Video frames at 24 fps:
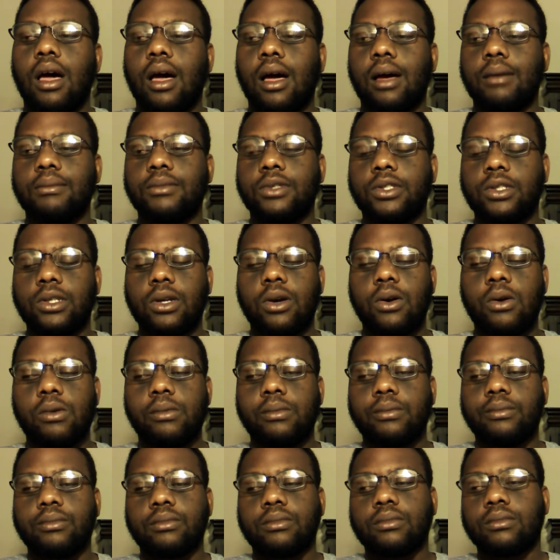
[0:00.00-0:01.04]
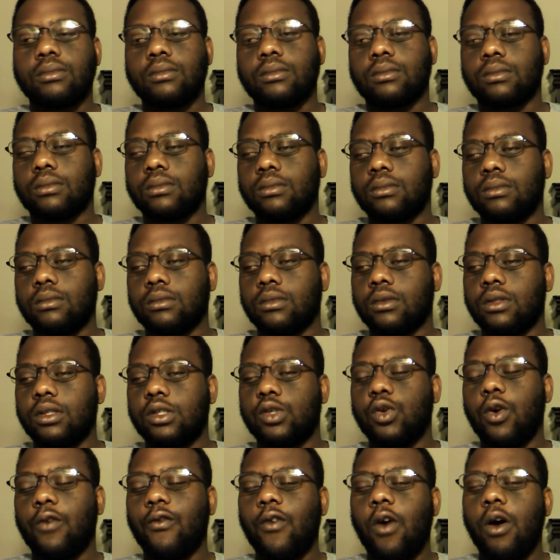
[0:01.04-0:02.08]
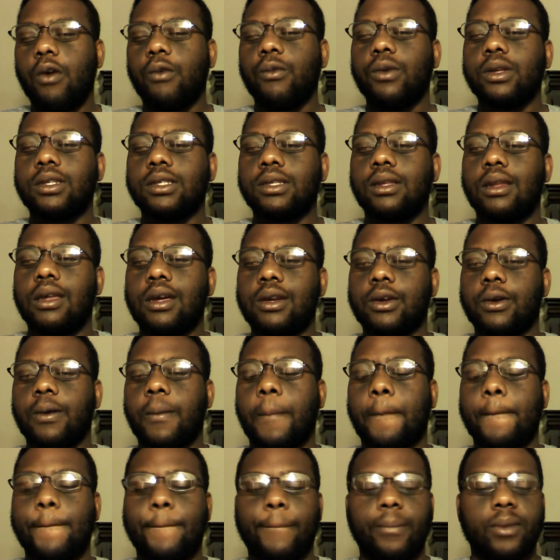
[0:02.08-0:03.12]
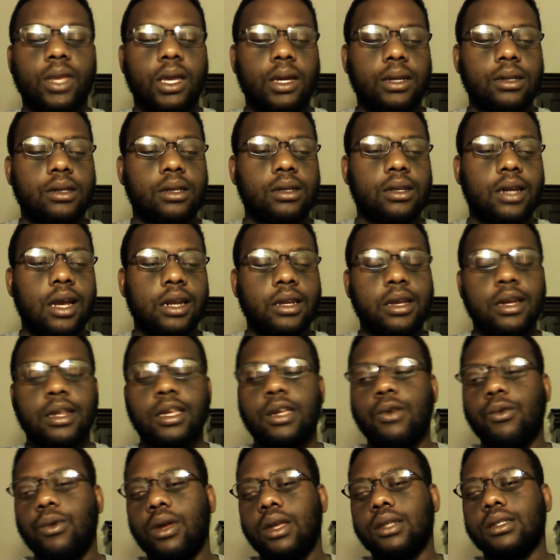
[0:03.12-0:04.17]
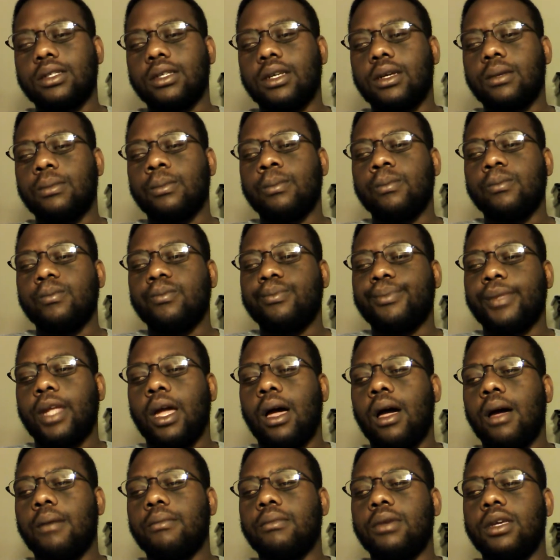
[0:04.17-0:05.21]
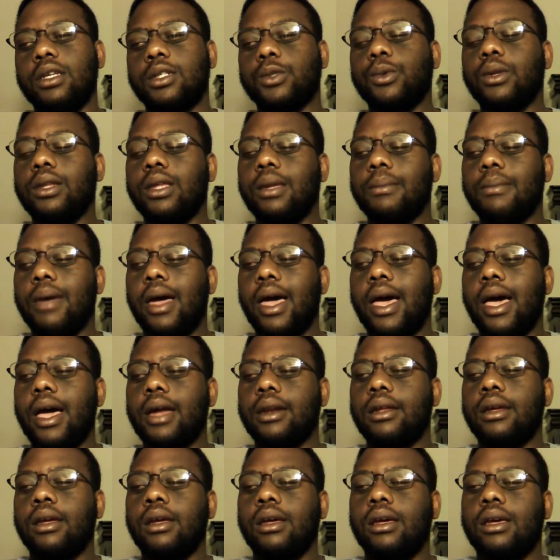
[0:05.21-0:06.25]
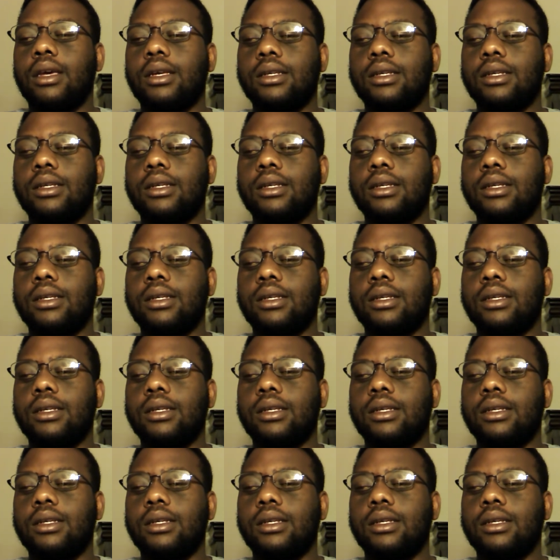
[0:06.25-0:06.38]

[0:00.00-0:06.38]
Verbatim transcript: Um, so Torvald reads the letter, and the night that he reads it, um, he's really mad.